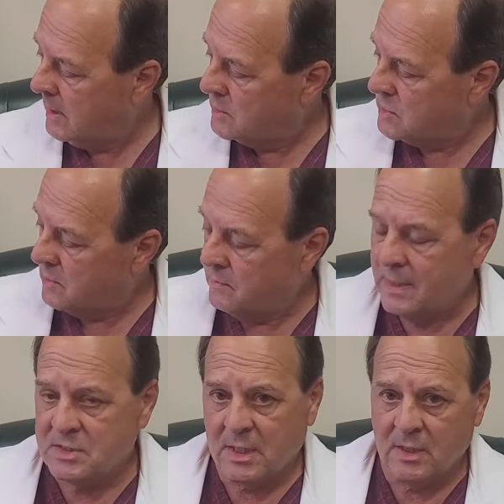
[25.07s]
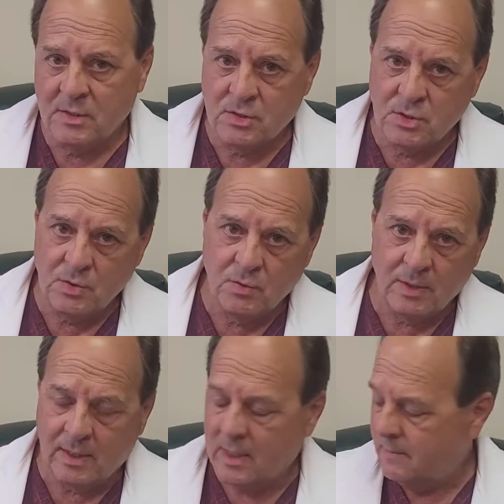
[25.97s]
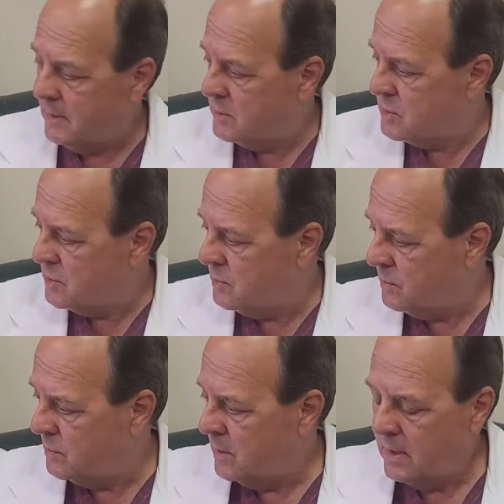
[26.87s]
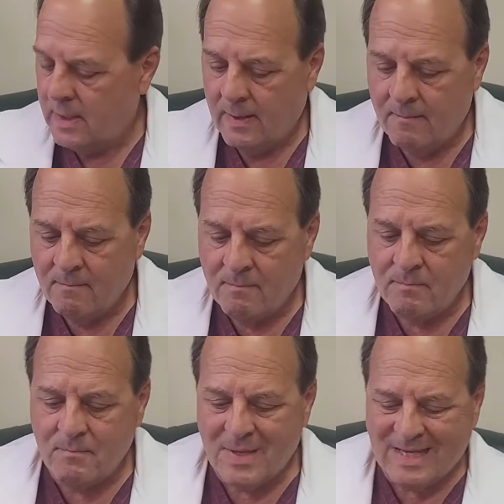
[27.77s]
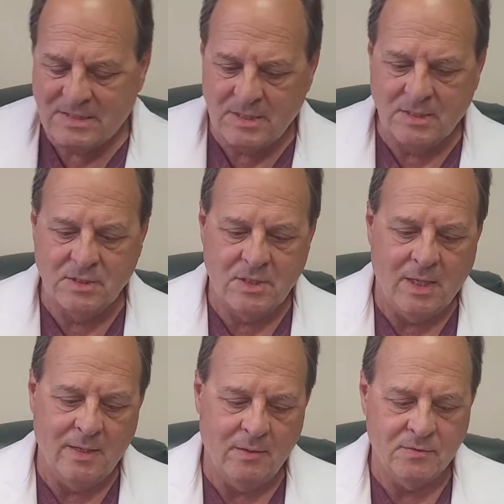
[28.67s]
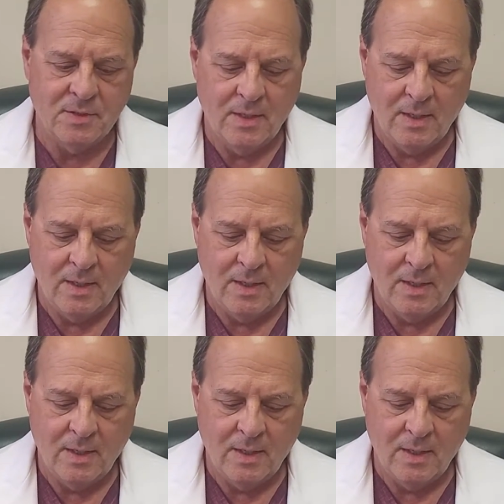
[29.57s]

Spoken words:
So they're basically they come in two basic styles.